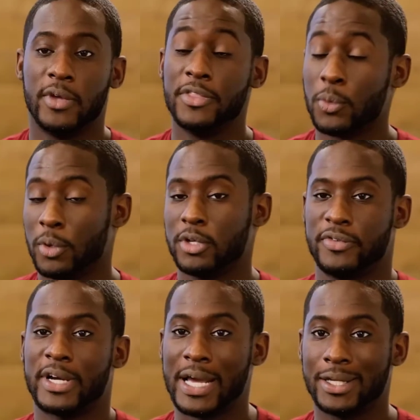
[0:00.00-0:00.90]
In the world
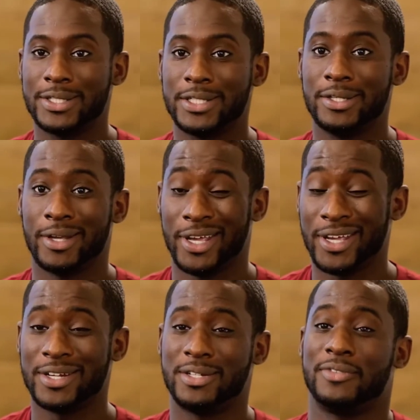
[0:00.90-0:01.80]
of technology,
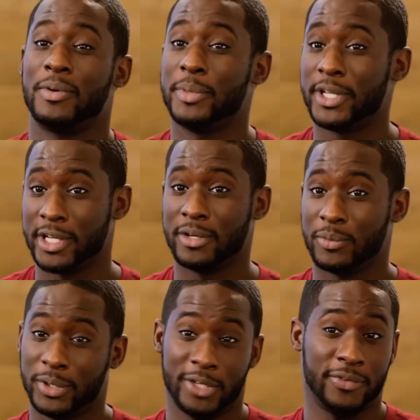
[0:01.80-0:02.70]
and if I'm
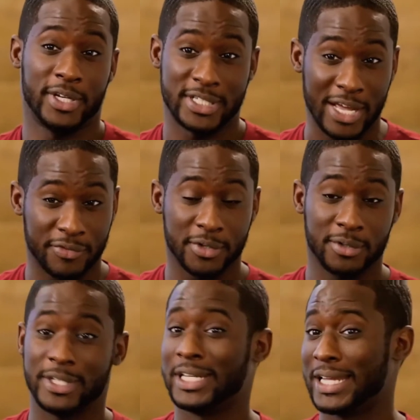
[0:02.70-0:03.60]
getting really
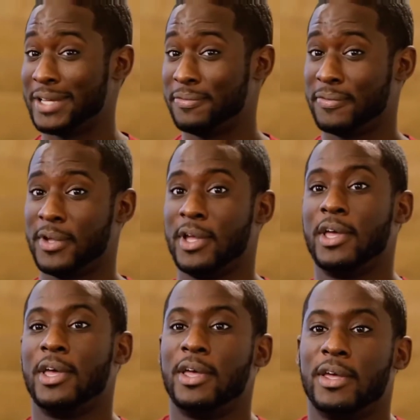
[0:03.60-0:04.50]
philosophical in life,
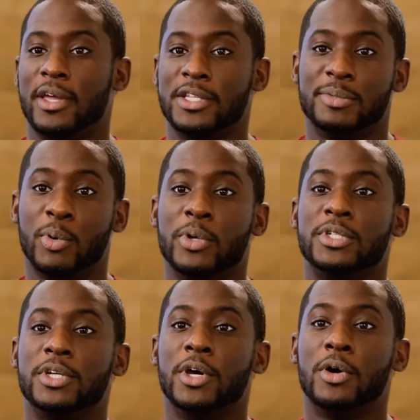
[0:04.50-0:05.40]
it is
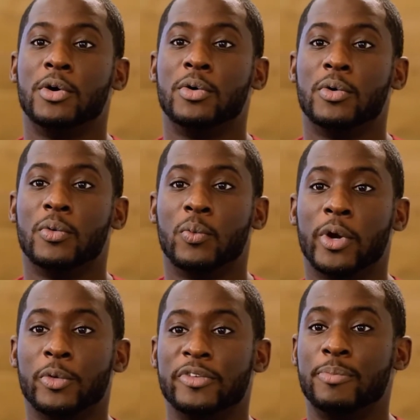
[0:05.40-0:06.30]
important to know
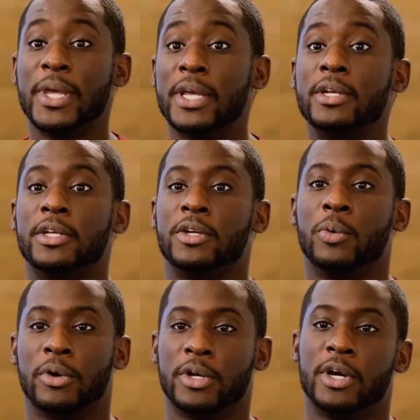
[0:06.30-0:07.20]
where we've been in
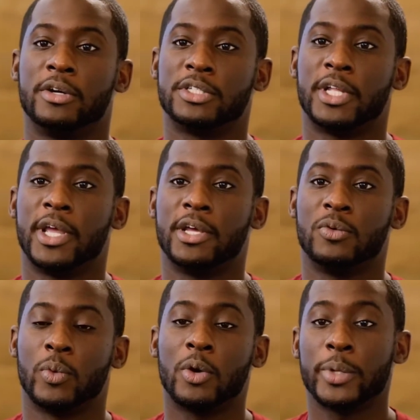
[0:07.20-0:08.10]
order to
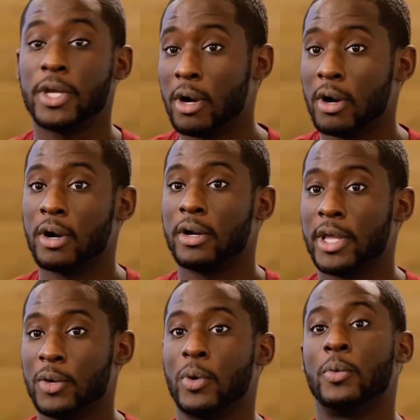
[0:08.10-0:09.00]
understand where we are
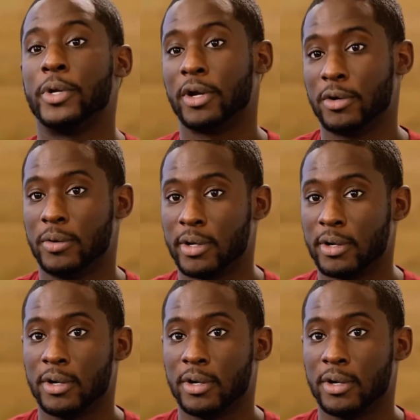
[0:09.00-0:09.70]
and where we are going.